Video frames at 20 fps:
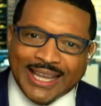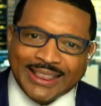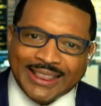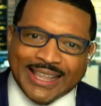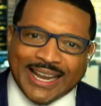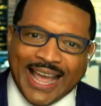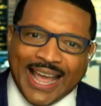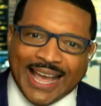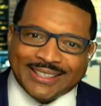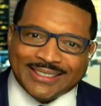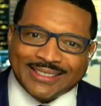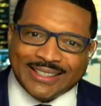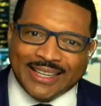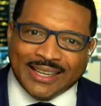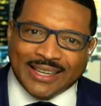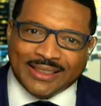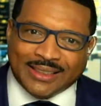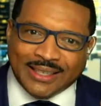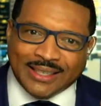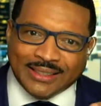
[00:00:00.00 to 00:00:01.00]
that has
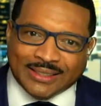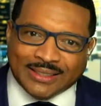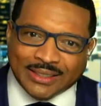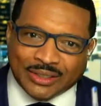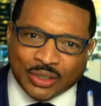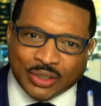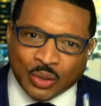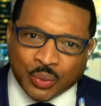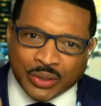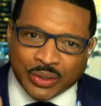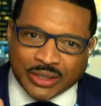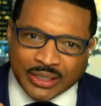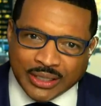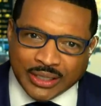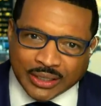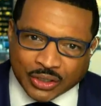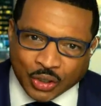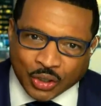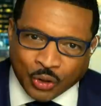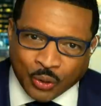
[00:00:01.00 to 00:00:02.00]
nothing to do with the
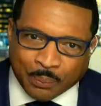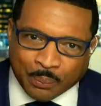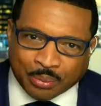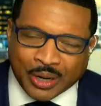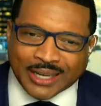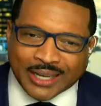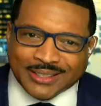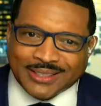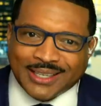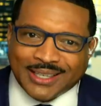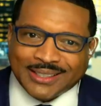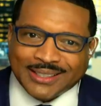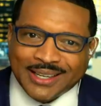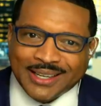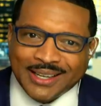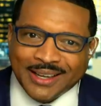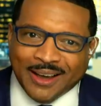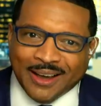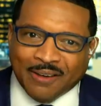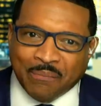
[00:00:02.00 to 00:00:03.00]
internal process
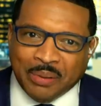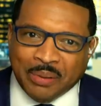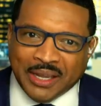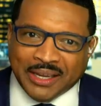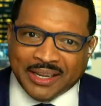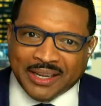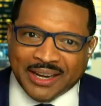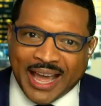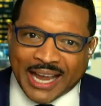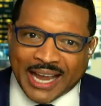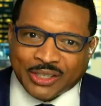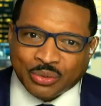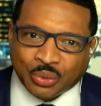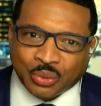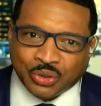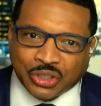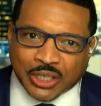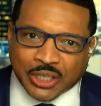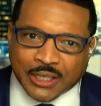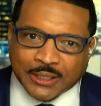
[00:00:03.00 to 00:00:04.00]
of being an actual
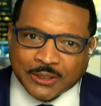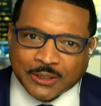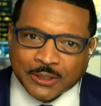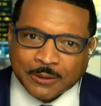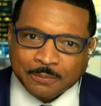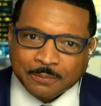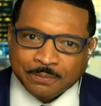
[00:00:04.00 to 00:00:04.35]
judge?